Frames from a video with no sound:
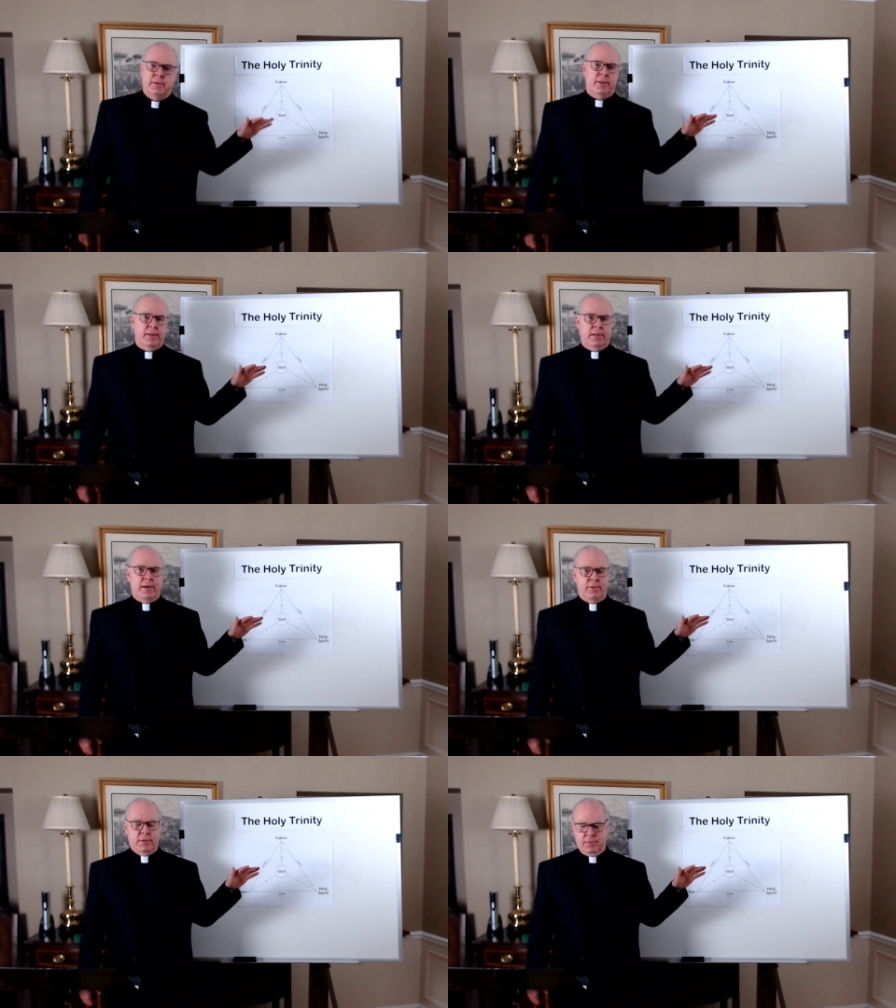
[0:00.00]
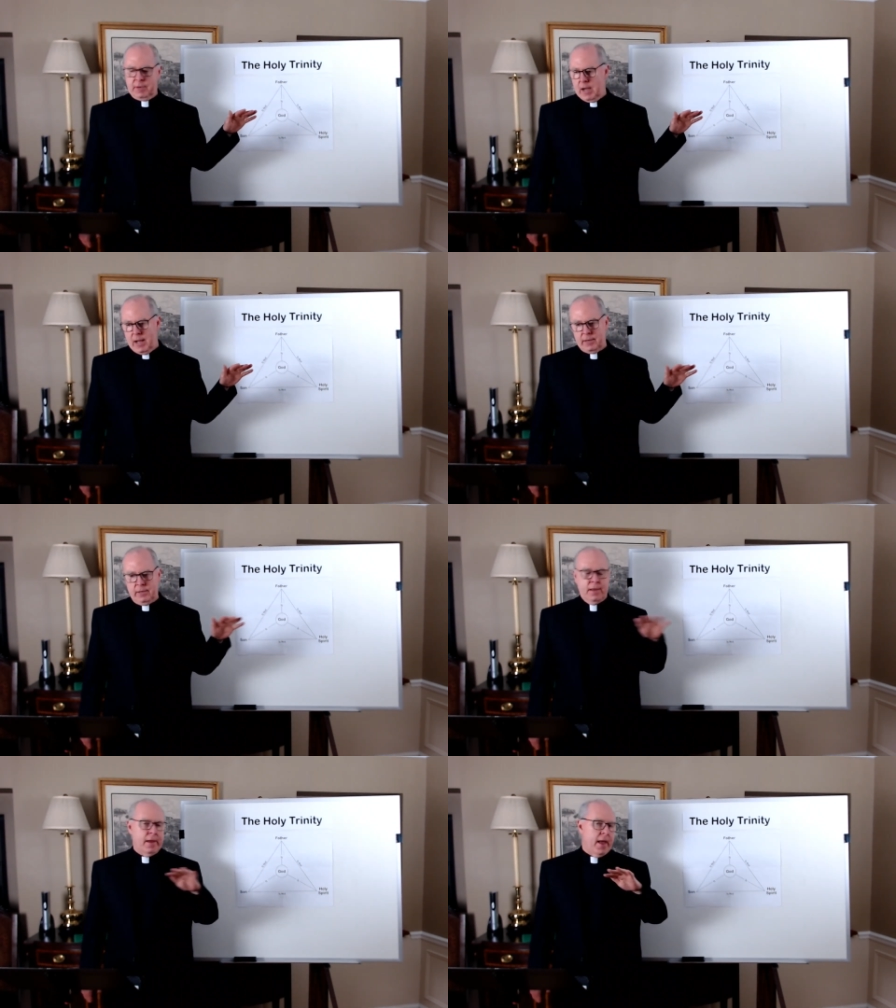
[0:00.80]
to the level of God
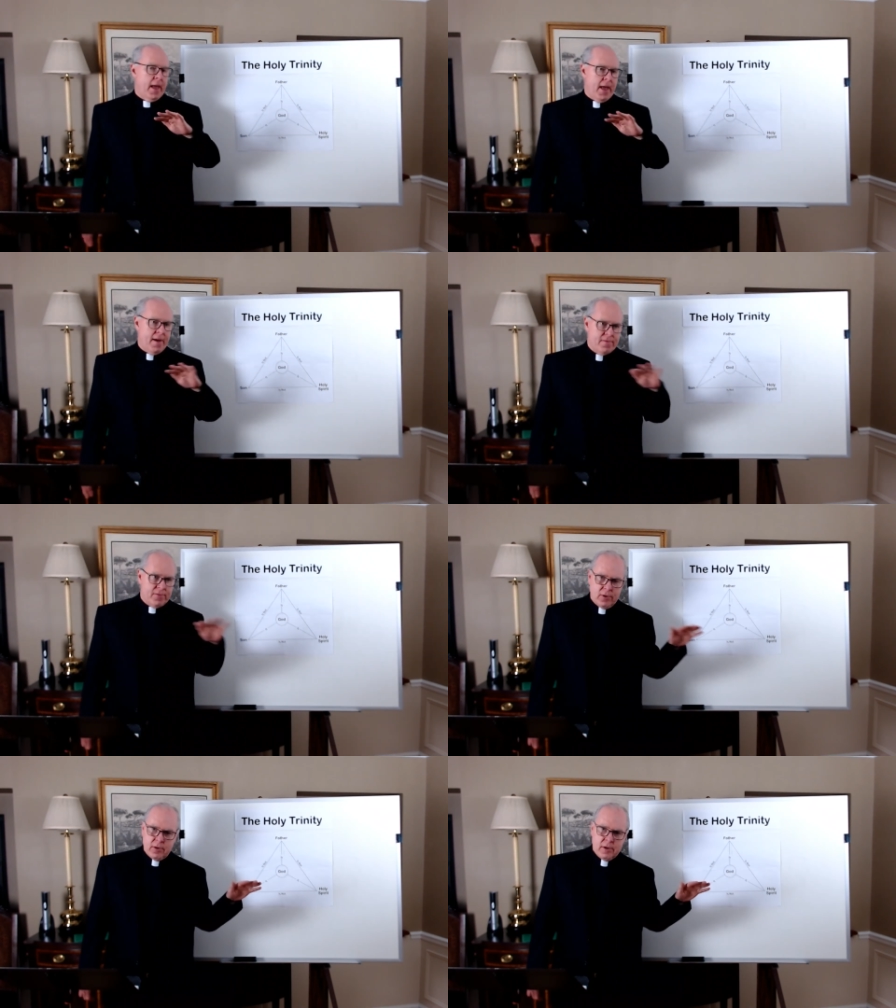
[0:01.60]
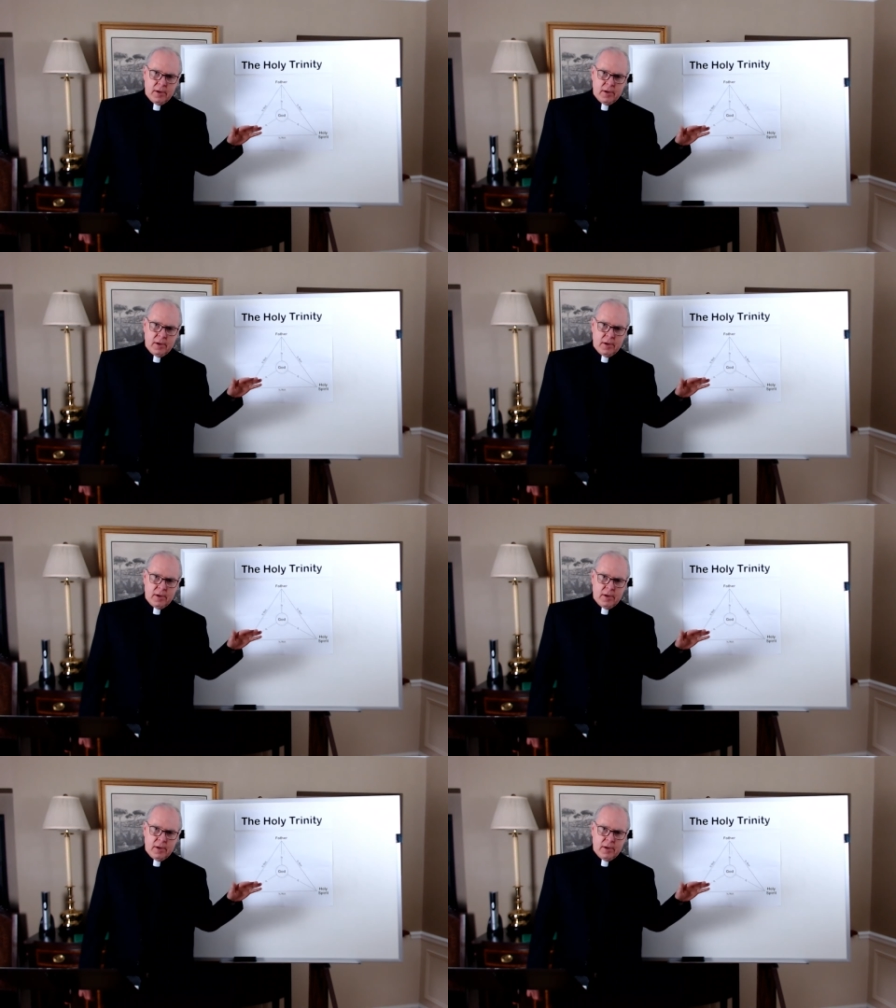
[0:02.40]
ever.